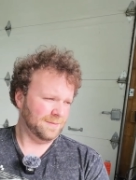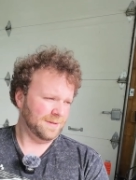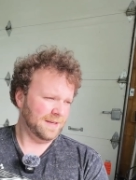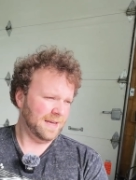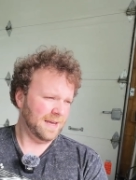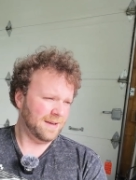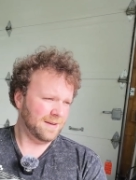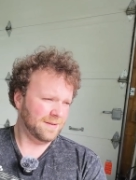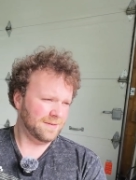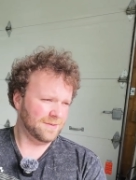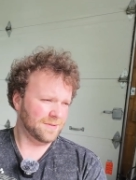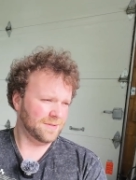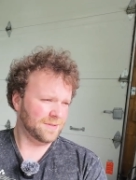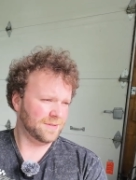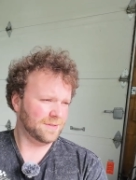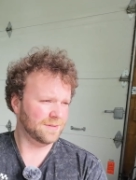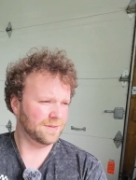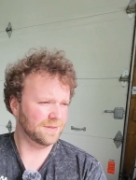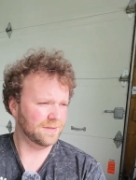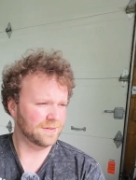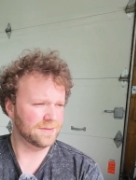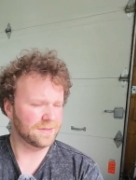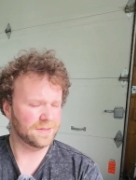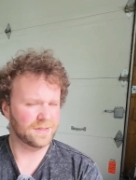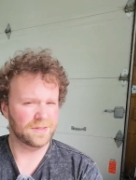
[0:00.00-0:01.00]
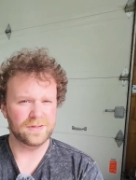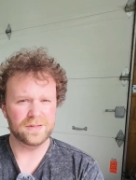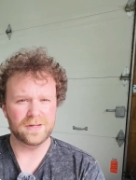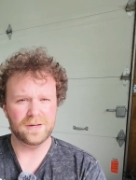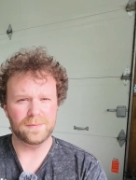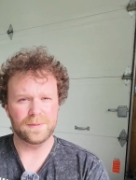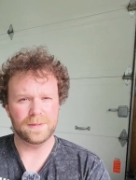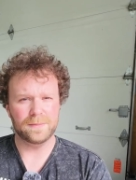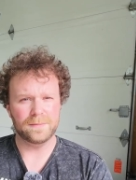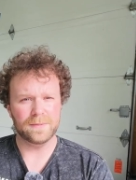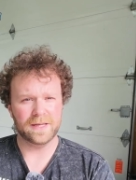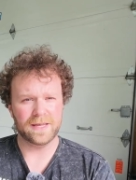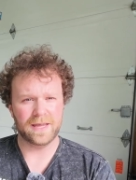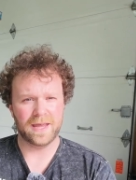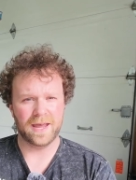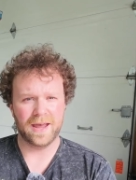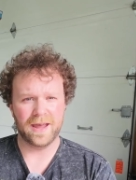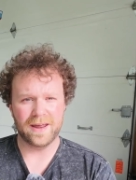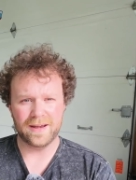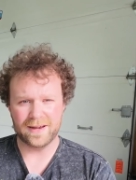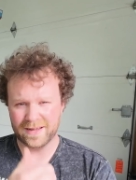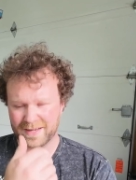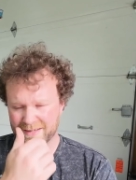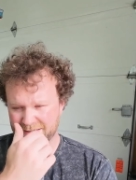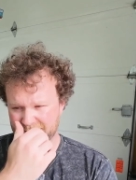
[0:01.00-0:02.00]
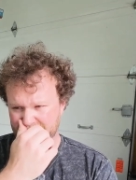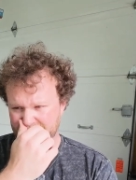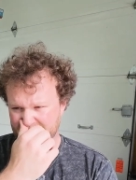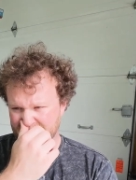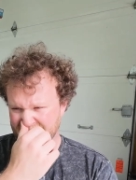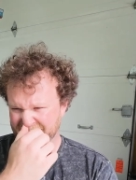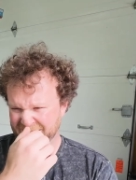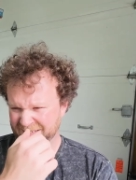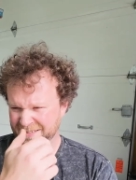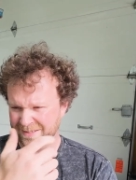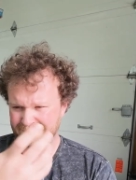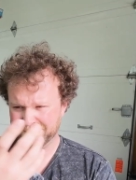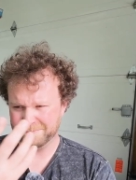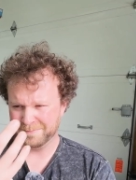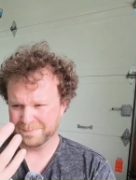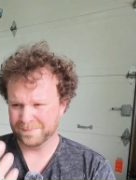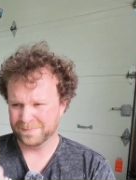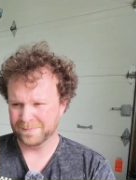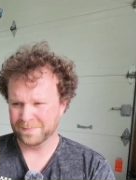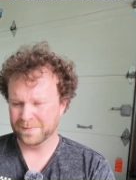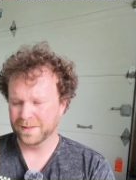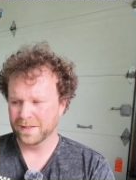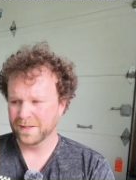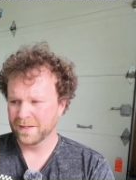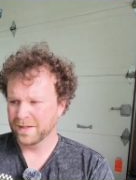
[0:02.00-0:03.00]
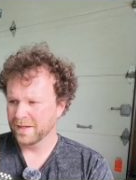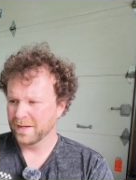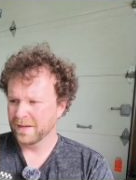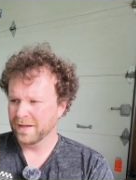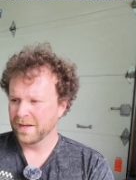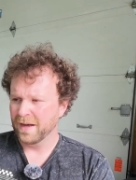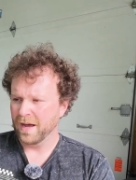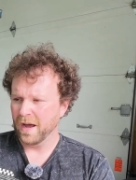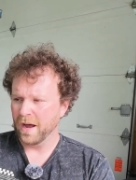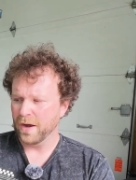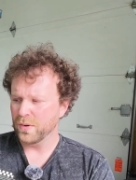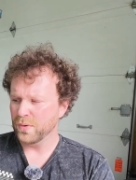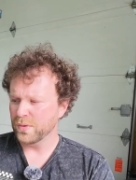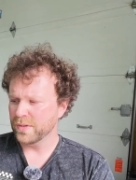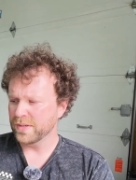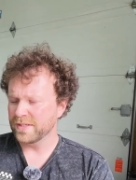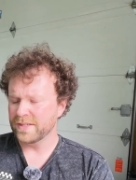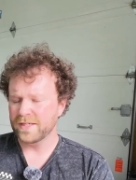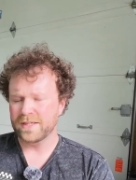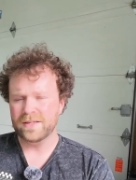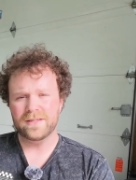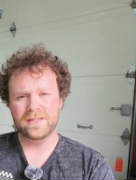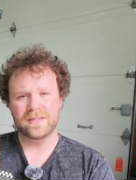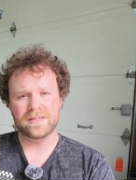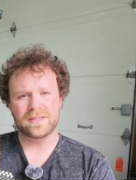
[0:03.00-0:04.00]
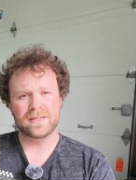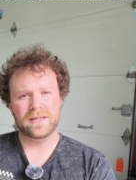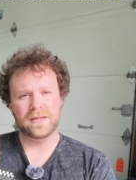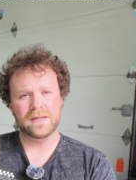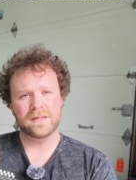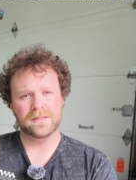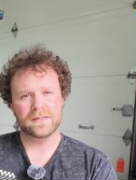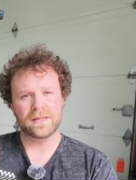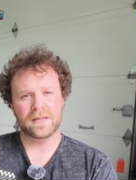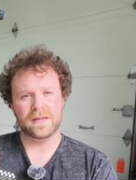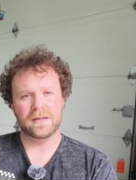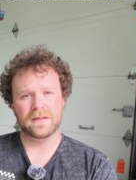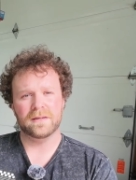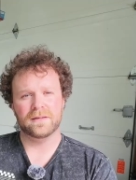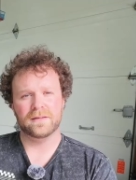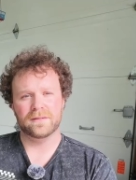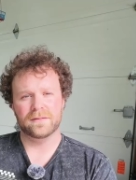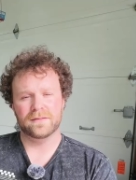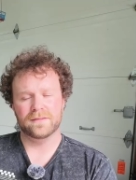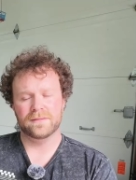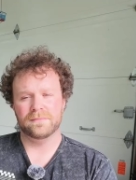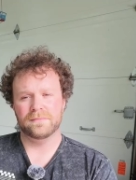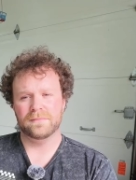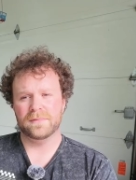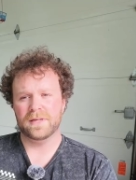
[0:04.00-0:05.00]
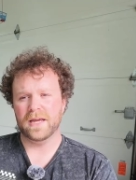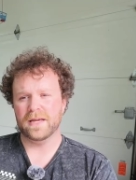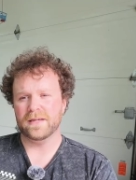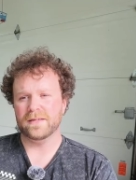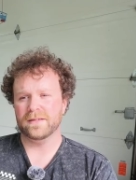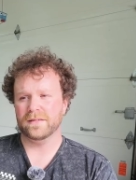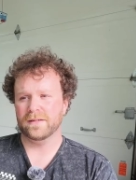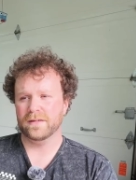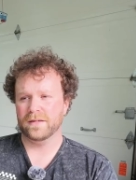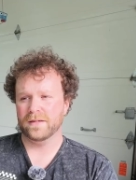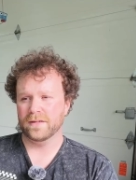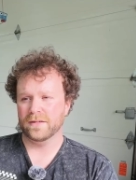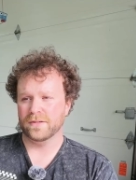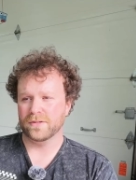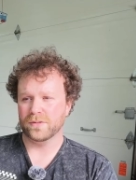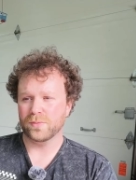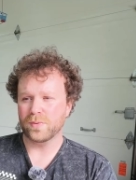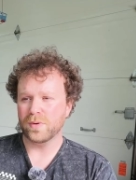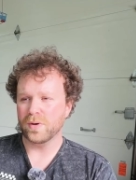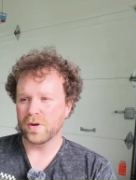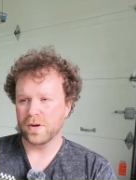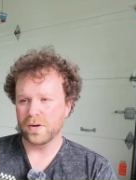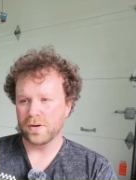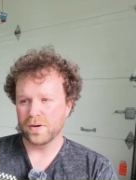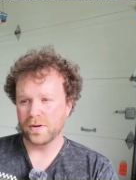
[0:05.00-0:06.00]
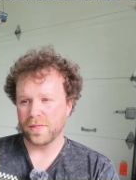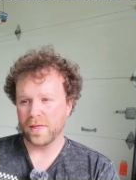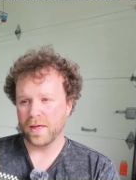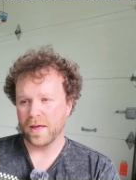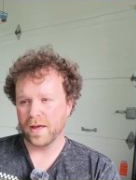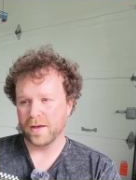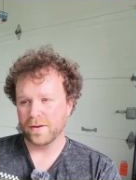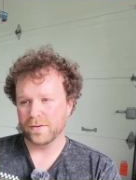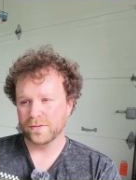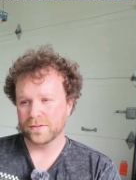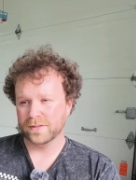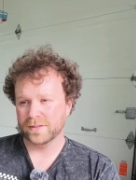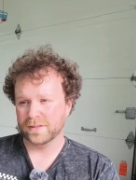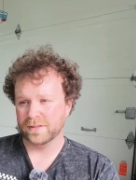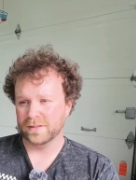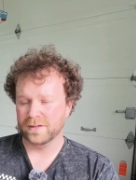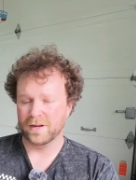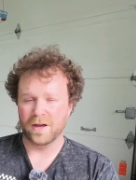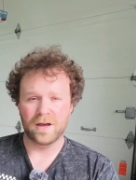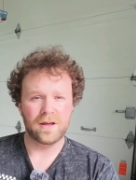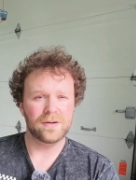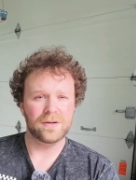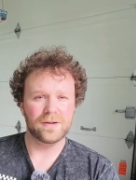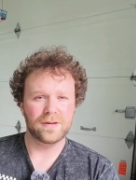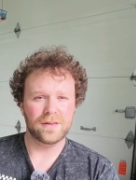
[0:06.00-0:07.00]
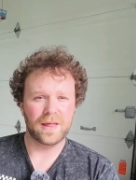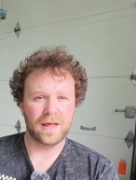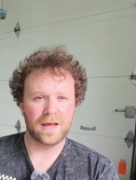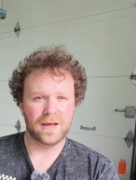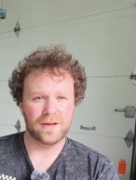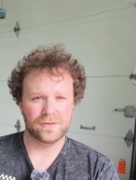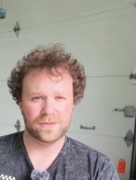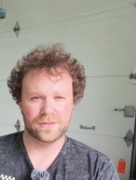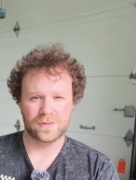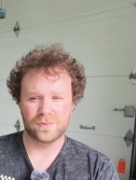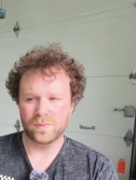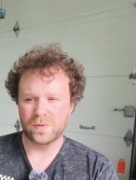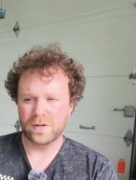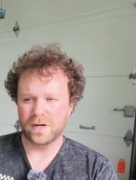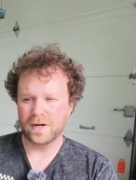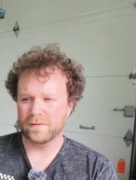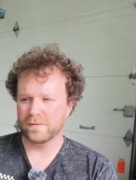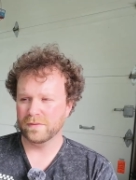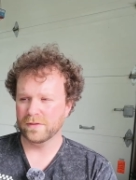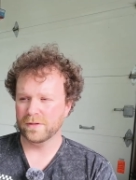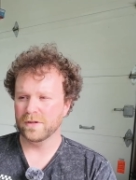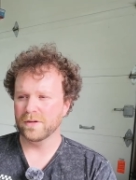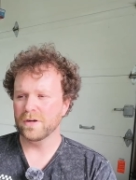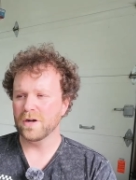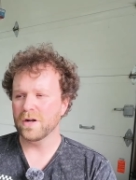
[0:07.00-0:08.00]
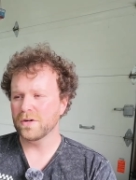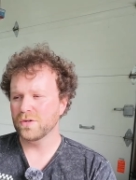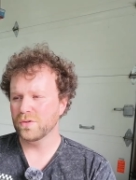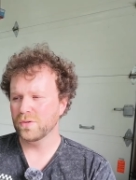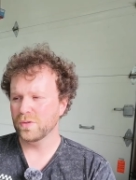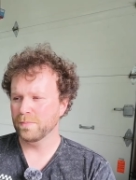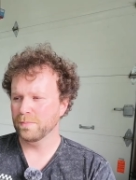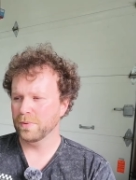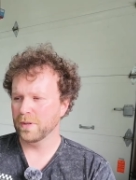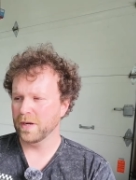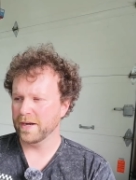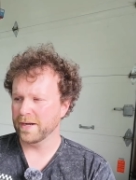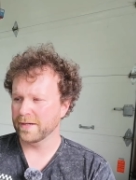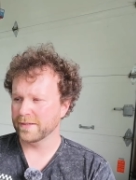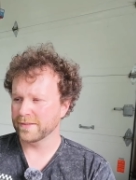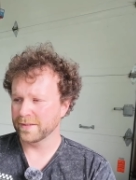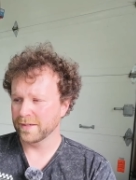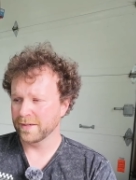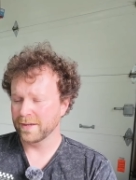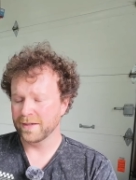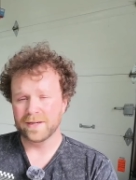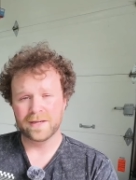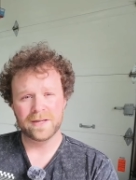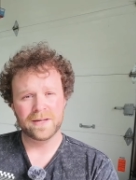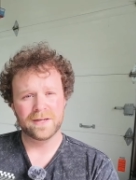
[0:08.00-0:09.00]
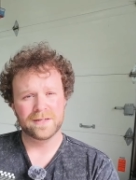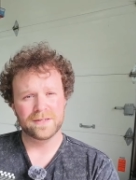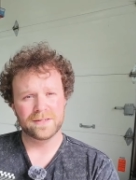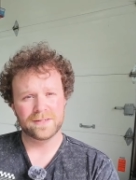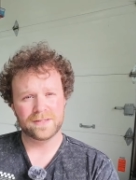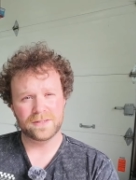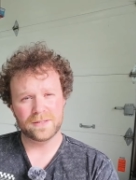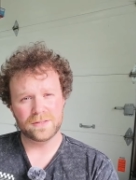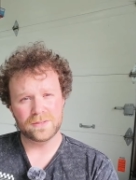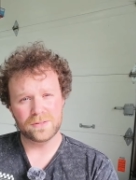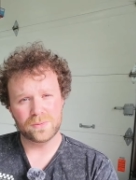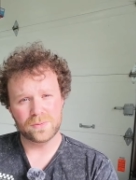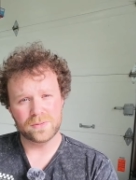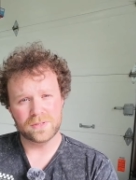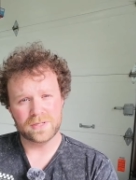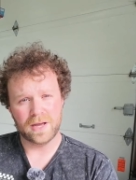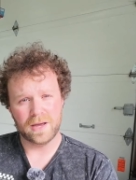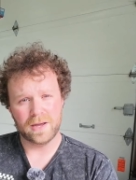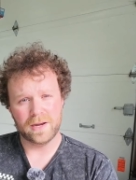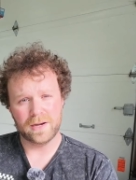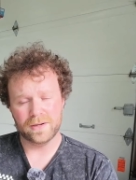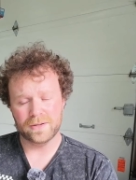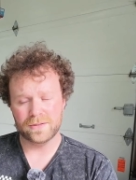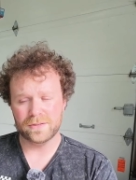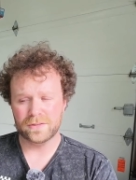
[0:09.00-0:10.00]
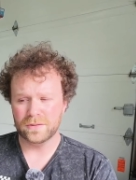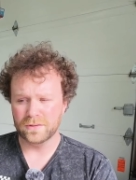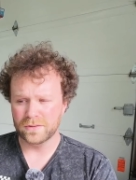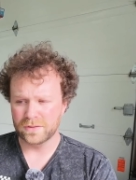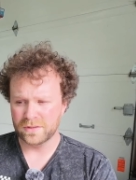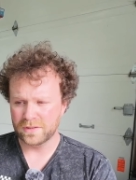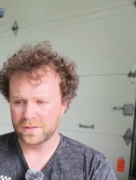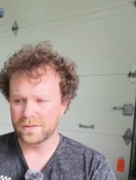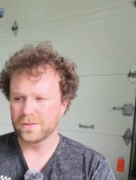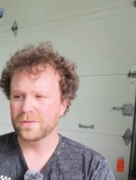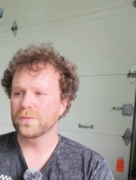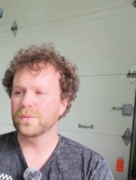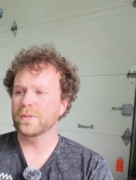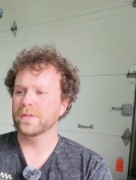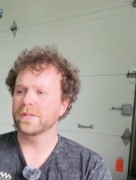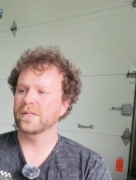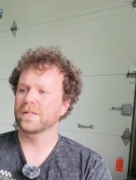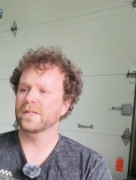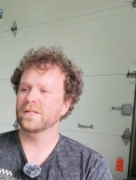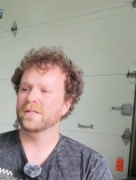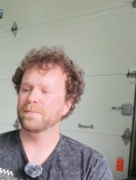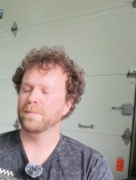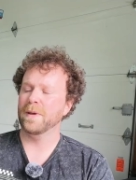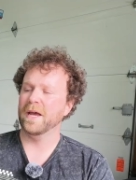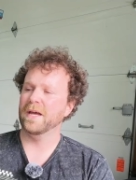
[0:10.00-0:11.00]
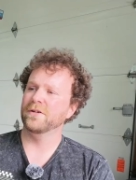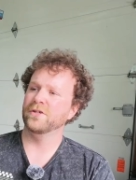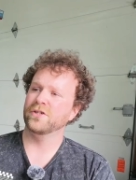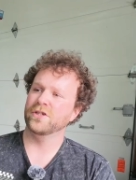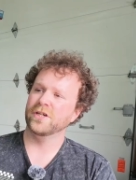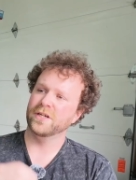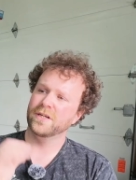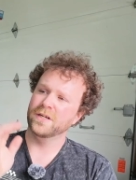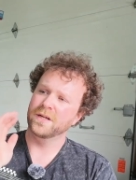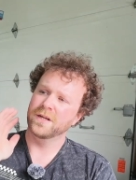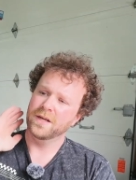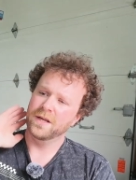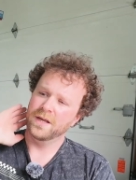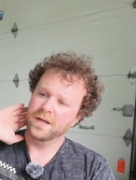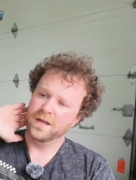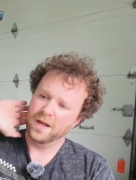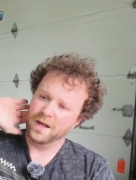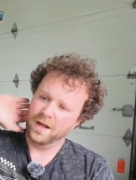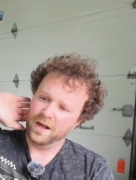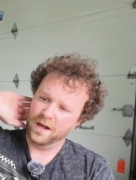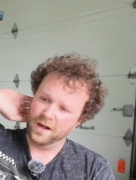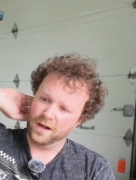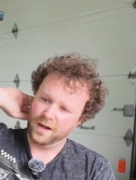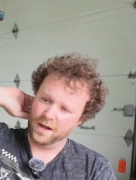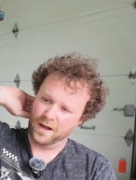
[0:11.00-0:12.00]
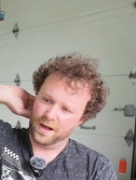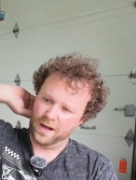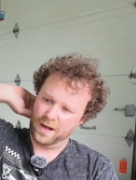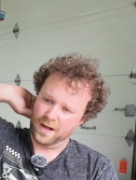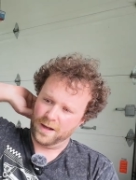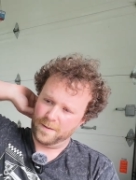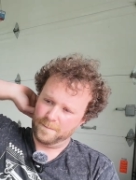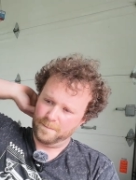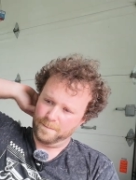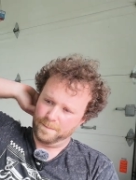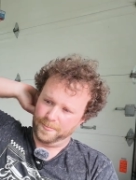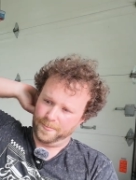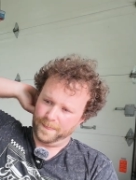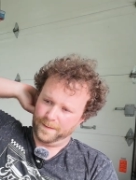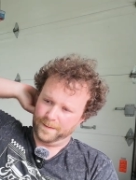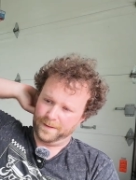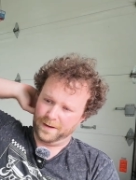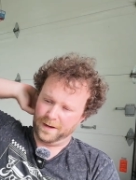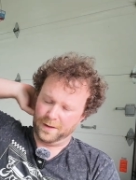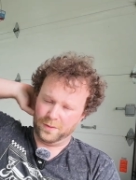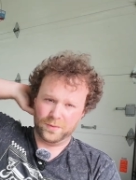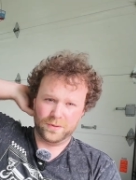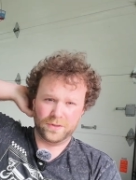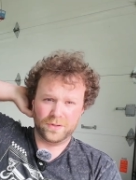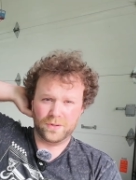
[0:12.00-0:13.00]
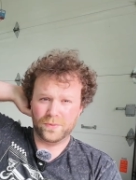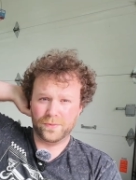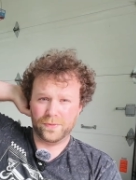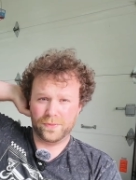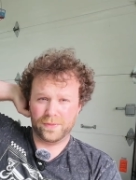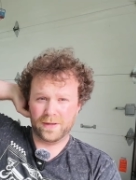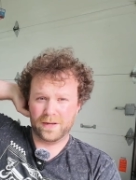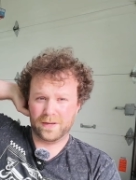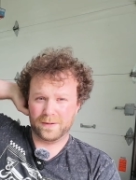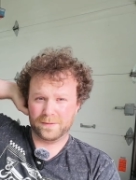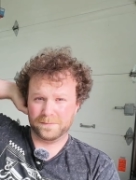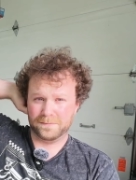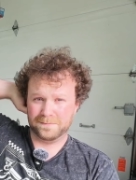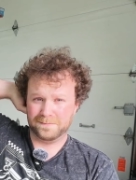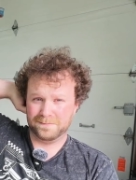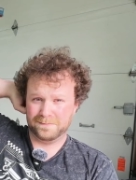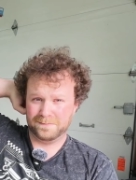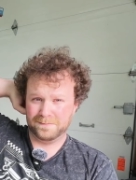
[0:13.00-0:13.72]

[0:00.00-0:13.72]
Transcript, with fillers: yeah, there's there's still going to be mechanics. Uh, I know you see these things like Teslas, 300,000, 100,000, whatever. They're not doing brakes. You're still doing tires. You're still doing suspension. Um, I really don't think